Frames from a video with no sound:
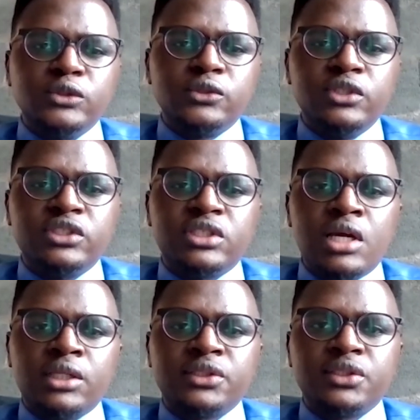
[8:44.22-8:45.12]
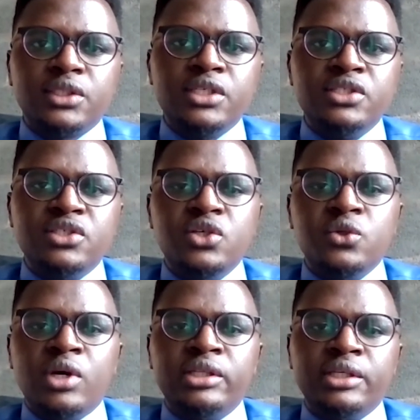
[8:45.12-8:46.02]
So this tax is due
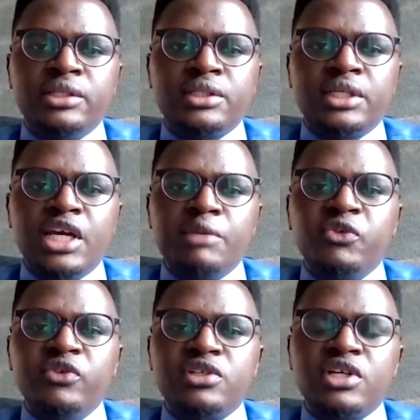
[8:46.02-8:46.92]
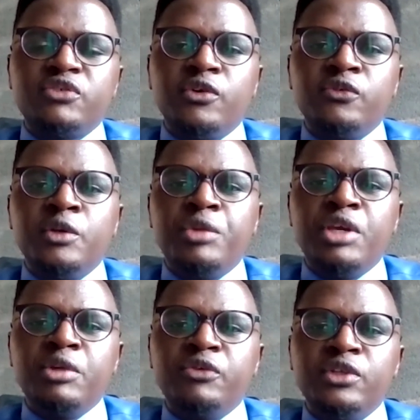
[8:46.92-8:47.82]
at the time of the transfer of the
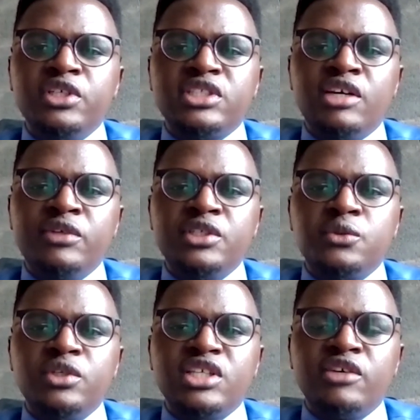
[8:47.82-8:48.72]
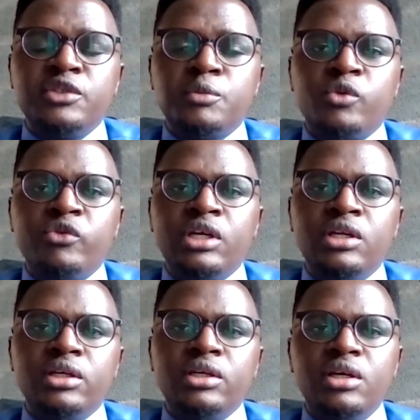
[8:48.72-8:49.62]
payment for the service to the service provider.
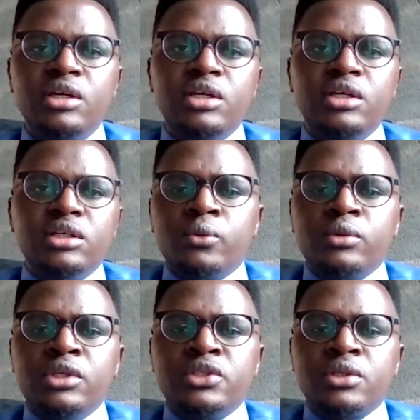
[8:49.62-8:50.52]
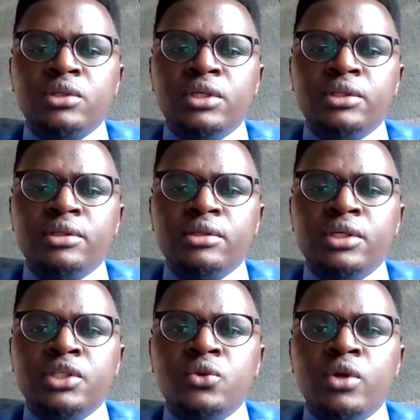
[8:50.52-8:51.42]
It's
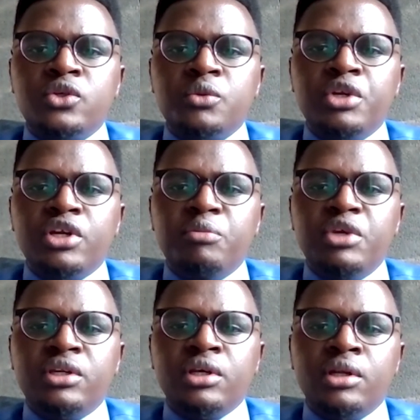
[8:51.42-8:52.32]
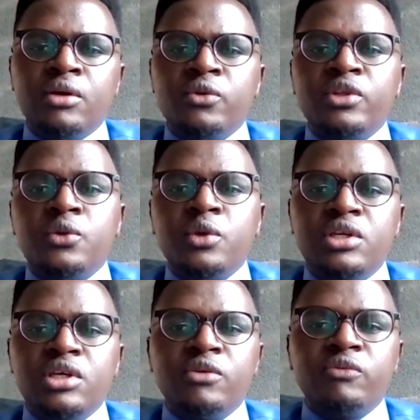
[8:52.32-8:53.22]
going to be remitted on the
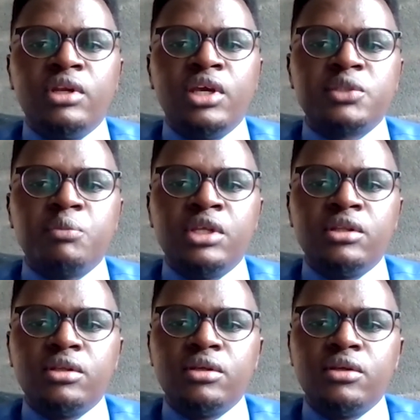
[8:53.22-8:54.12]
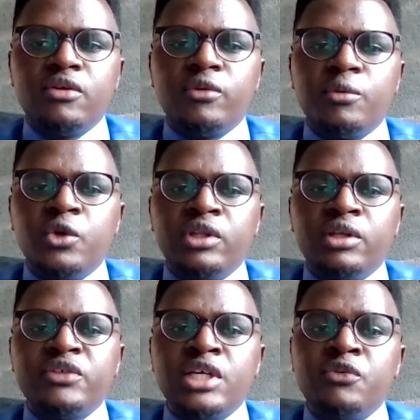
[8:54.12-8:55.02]
20th of the next month from when the
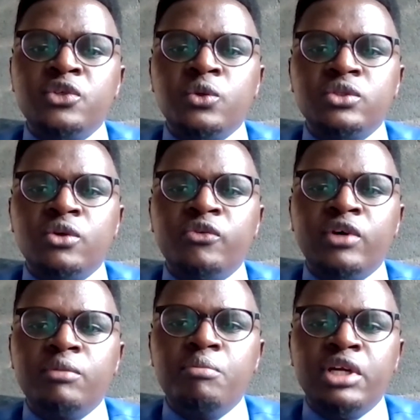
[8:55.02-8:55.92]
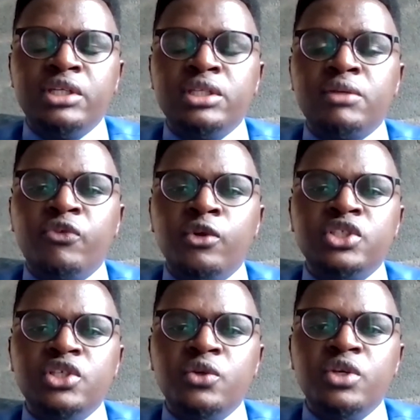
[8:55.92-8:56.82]
service was offered, but it
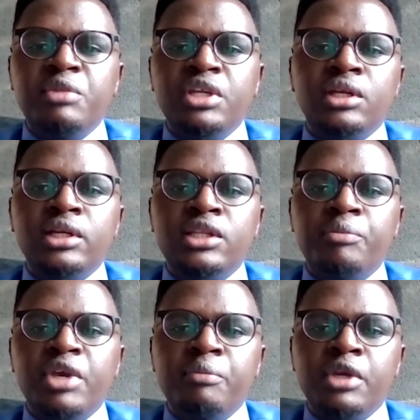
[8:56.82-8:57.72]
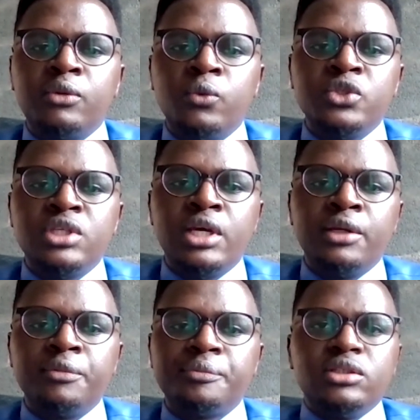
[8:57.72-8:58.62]
falls due immediately the payment was
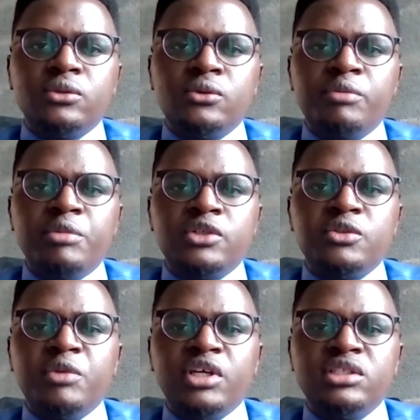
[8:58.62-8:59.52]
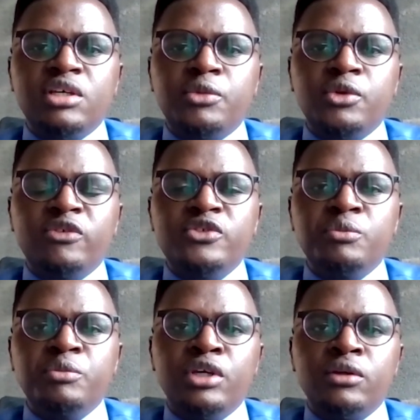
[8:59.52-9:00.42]
done. So going back to my example of
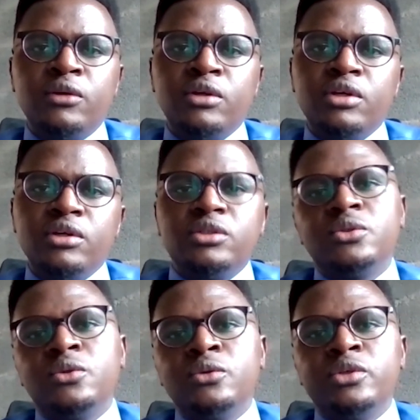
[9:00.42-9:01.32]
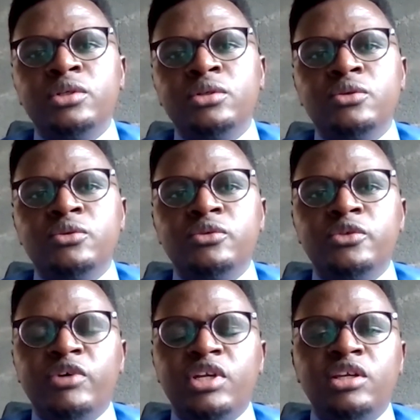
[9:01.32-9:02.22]
Jumia, so
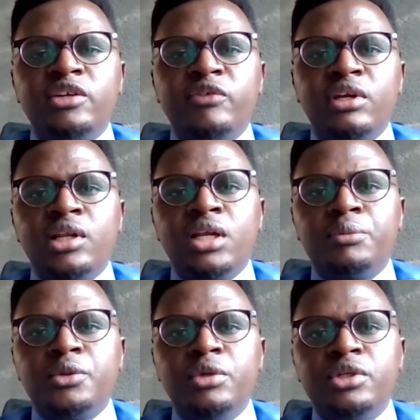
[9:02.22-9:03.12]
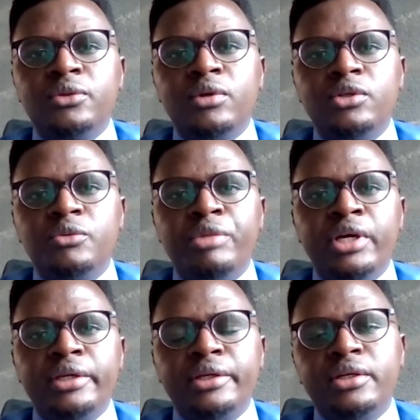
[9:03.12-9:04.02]
you've identified a laptop that you want to buy.